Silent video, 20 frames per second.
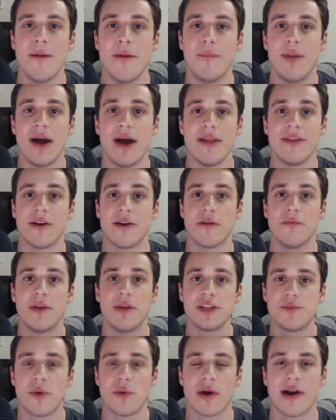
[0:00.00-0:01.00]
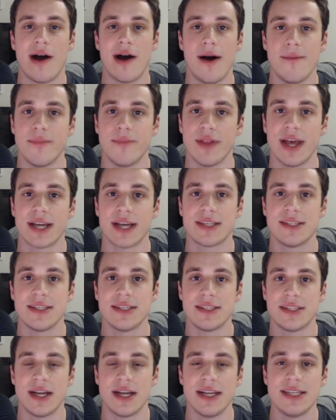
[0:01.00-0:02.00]
but there are much more complex
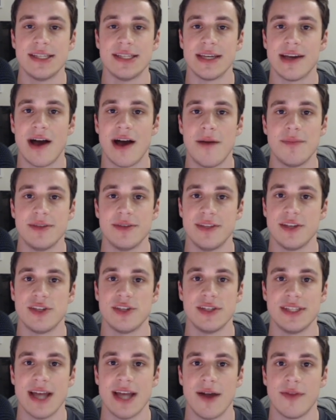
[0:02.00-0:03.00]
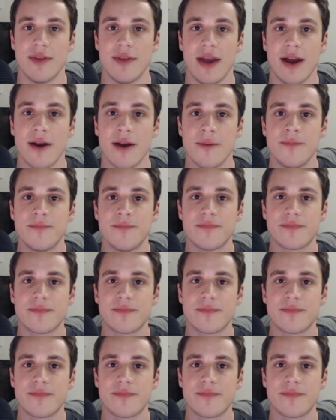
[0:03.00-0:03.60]
studies and compositions out there,